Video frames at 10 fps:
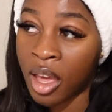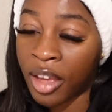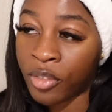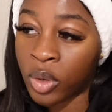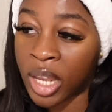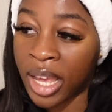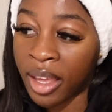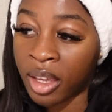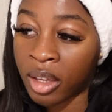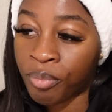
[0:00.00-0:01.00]
I feel
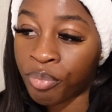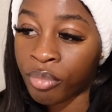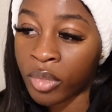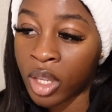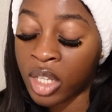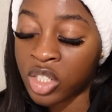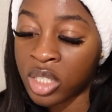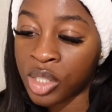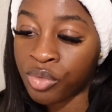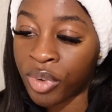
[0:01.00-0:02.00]
like I just
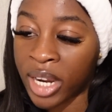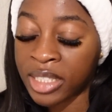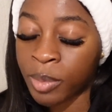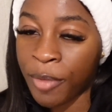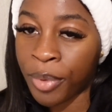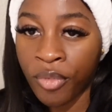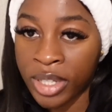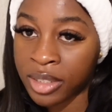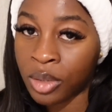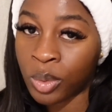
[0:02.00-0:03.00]
need rest, but I've been
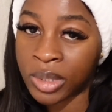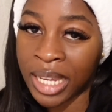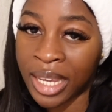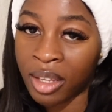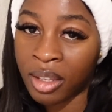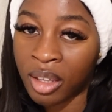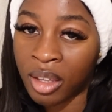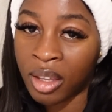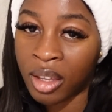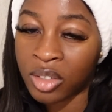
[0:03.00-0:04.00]
resting all day,
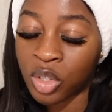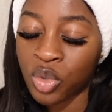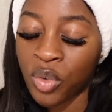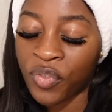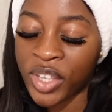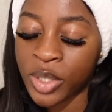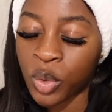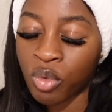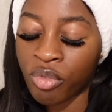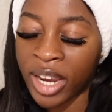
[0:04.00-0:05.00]
so it's not
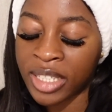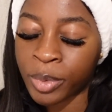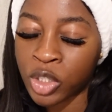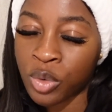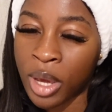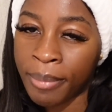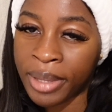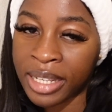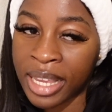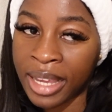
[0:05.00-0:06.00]
physical rest, but you know what I
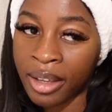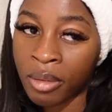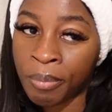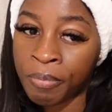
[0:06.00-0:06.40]
mean? Like,